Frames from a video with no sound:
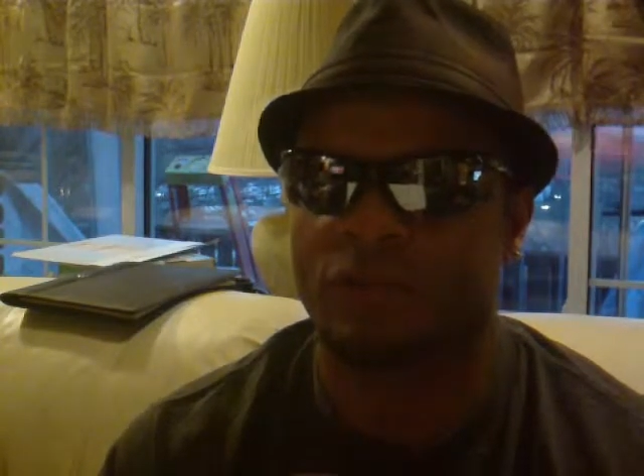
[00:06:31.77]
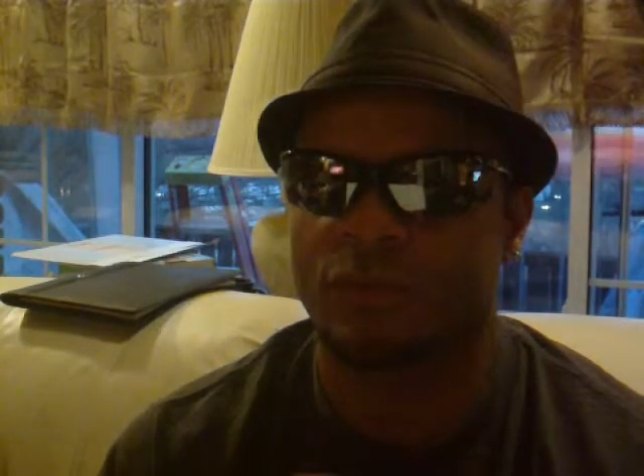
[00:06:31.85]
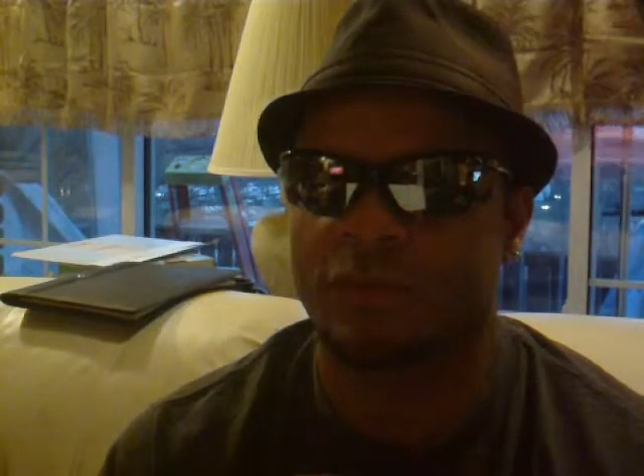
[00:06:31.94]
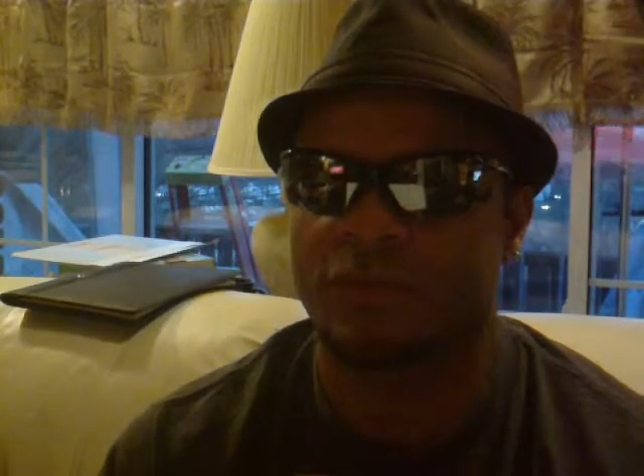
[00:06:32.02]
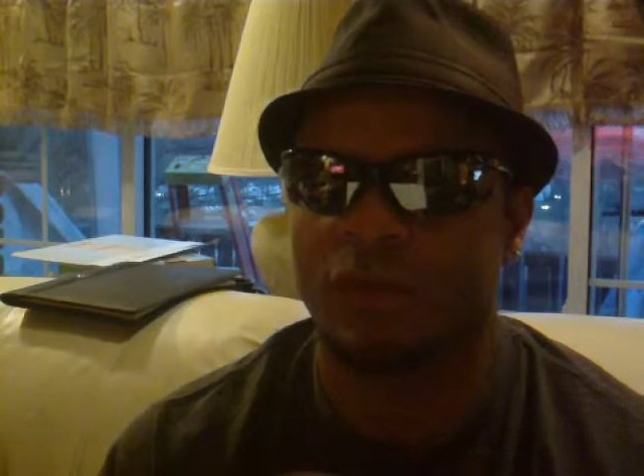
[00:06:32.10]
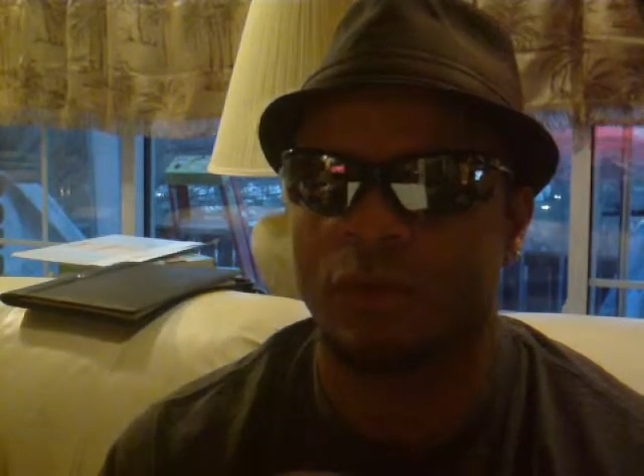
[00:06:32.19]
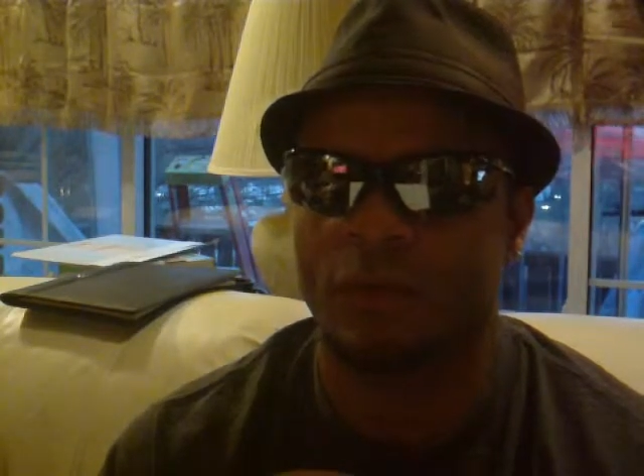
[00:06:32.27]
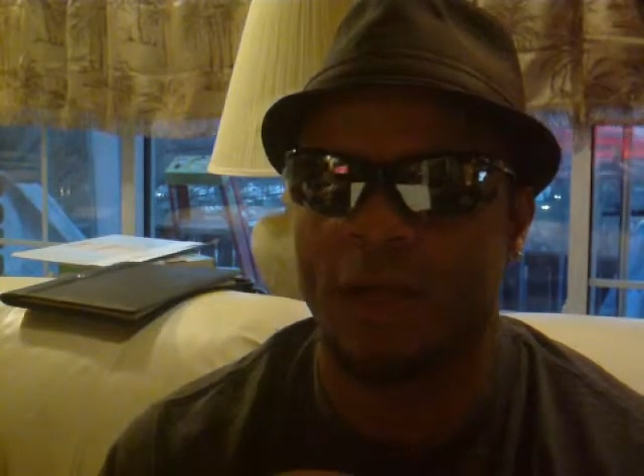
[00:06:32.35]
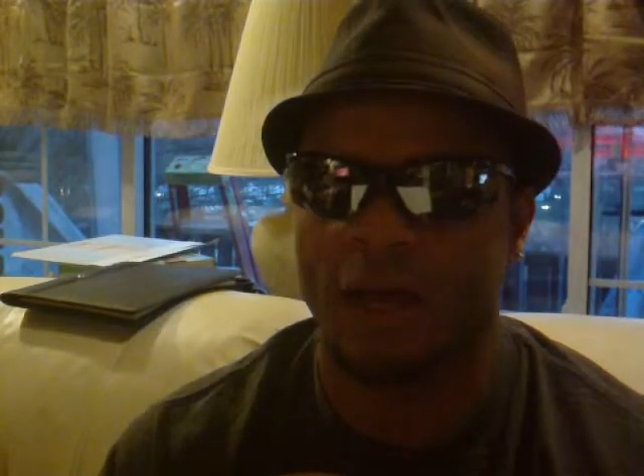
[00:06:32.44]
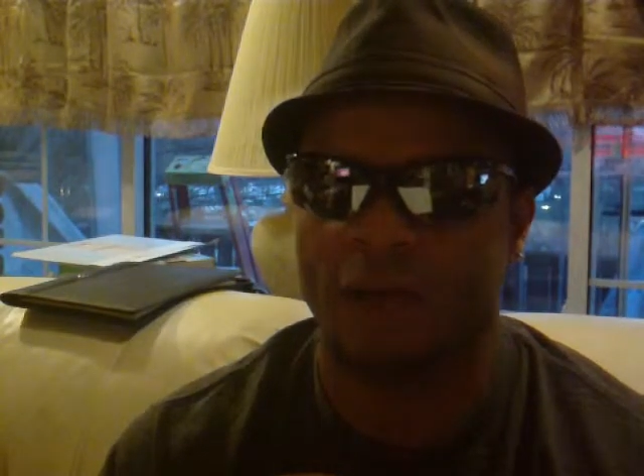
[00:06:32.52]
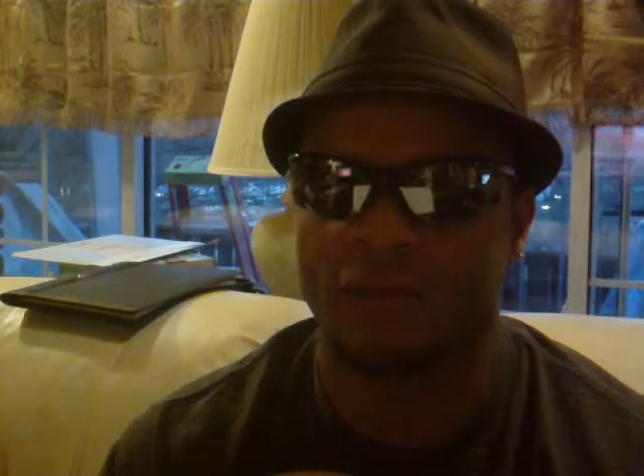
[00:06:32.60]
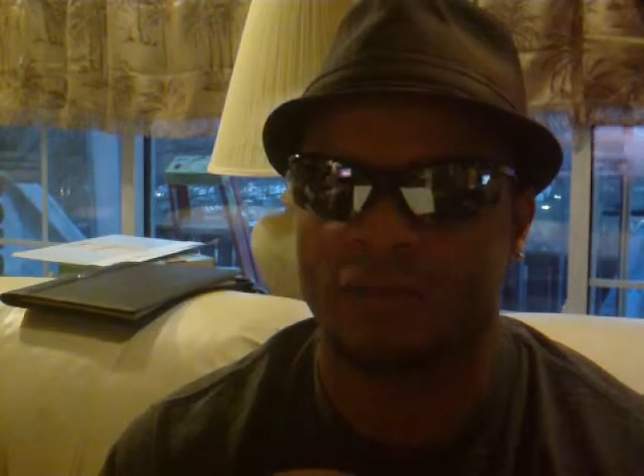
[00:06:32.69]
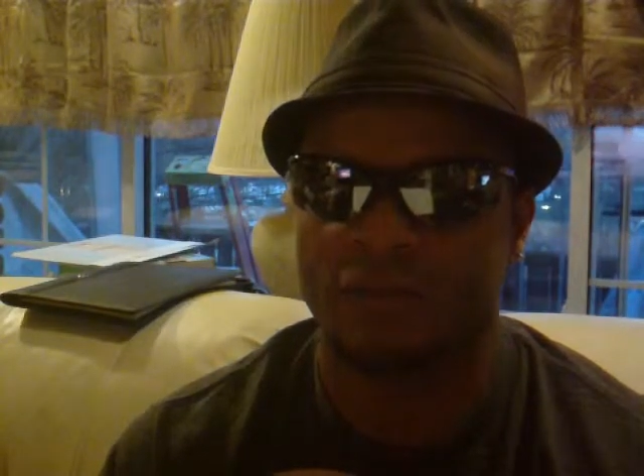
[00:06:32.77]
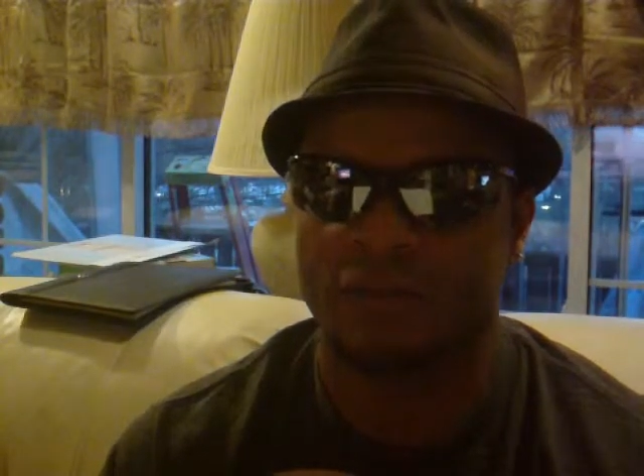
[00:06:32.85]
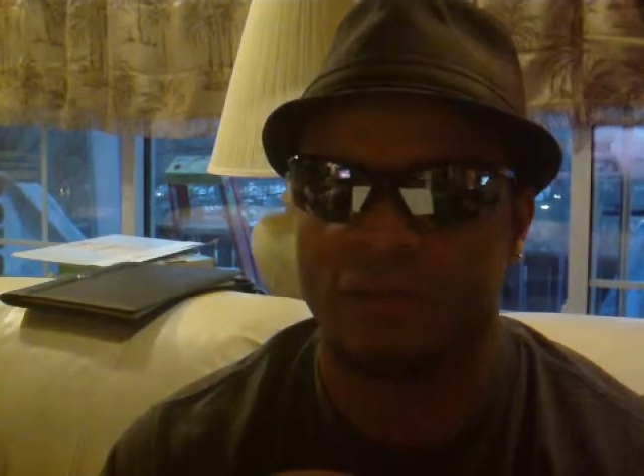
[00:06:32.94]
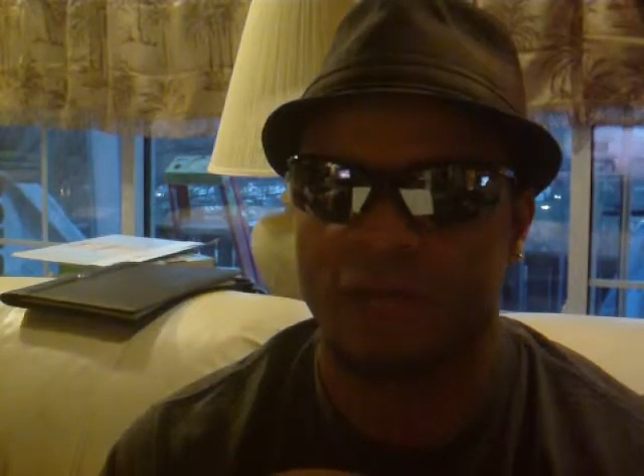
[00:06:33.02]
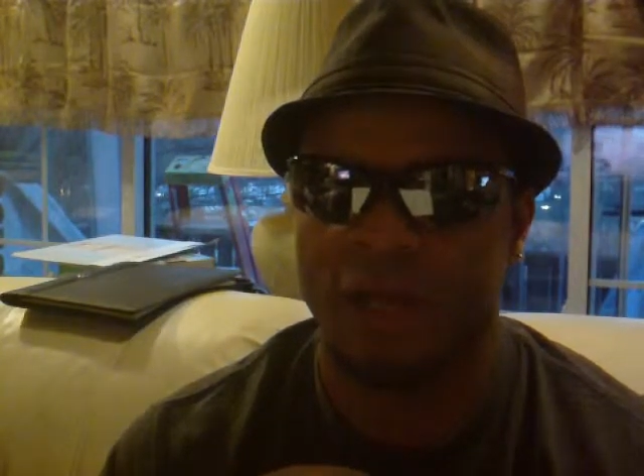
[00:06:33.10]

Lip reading: to his own house